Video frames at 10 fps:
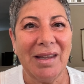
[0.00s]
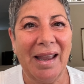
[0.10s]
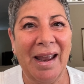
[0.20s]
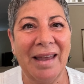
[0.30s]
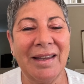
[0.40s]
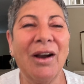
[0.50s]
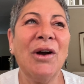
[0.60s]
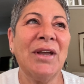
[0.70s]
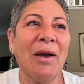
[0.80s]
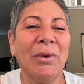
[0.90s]
And they go, oh
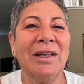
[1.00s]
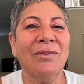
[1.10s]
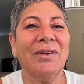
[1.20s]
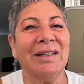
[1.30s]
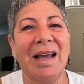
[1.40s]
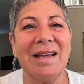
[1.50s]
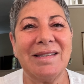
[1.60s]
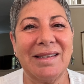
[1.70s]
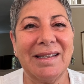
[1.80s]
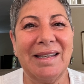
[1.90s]
yeah, we didn't realize
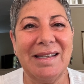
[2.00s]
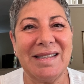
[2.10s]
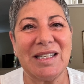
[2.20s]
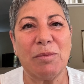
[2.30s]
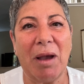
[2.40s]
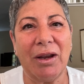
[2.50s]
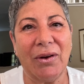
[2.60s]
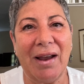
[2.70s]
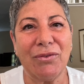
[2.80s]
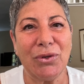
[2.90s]
that the keys expire
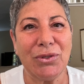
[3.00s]
after a